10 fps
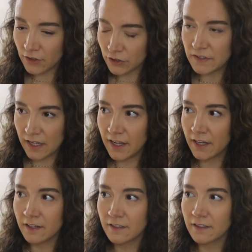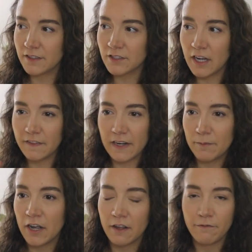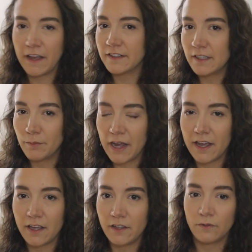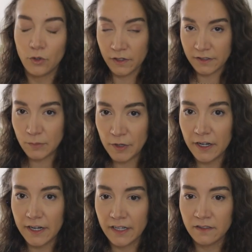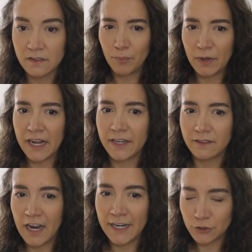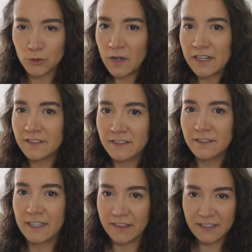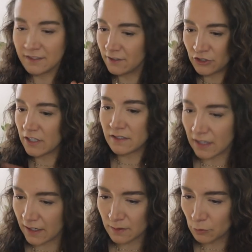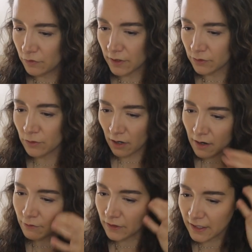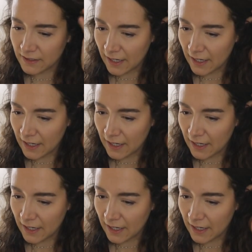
You're saying, it's not that I'm not affected by your experience, but I trust that this is just us moving through conflict